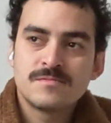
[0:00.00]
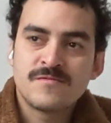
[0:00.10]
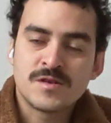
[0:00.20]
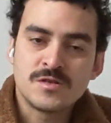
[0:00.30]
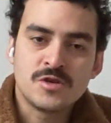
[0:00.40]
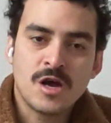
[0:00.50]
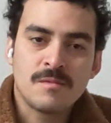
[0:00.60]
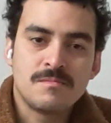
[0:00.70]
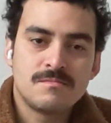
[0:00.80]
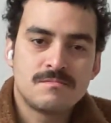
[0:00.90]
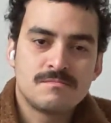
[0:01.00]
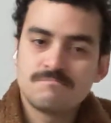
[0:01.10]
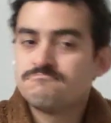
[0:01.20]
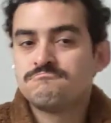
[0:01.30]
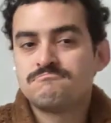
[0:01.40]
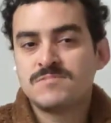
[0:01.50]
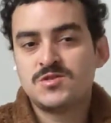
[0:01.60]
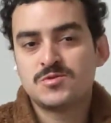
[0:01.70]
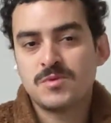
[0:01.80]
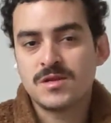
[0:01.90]
for the job, they
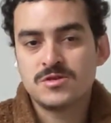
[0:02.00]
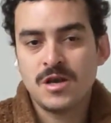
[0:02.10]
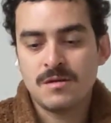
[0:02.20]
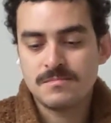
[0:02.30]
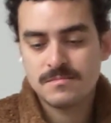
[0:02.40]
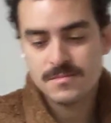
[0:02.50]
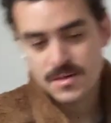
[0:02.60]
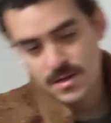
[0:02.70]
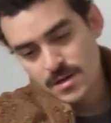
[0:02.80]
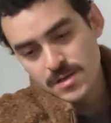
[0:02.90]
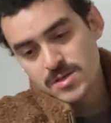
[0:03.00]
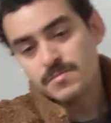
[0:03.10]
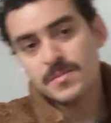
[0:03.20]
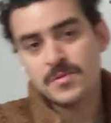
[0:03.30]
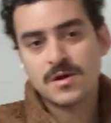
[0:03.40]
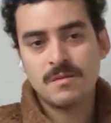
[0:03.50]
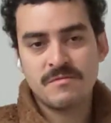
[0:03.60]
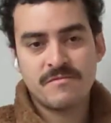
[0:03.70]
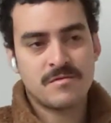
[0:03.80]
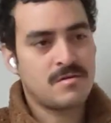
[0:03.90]
just want a job. Some people
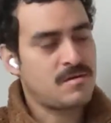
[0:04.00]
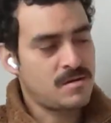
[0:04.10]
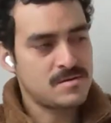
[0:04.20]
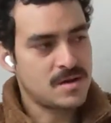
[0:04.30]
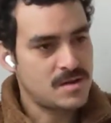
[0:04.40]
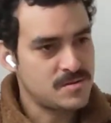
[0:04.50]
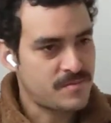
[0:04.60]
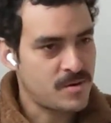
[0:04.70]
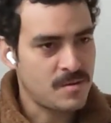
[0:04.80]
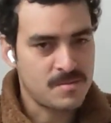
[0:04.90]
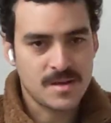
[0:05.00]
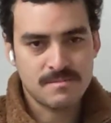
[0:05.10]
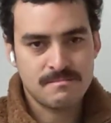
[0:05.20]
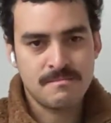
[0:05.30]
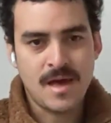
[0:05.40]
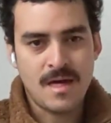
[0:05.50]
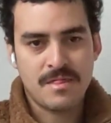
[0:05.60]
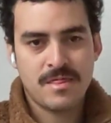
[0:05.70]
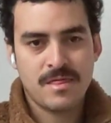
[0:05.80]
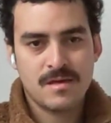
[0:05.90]
come for other kinds of problems, like
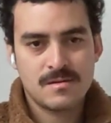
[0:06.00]
math,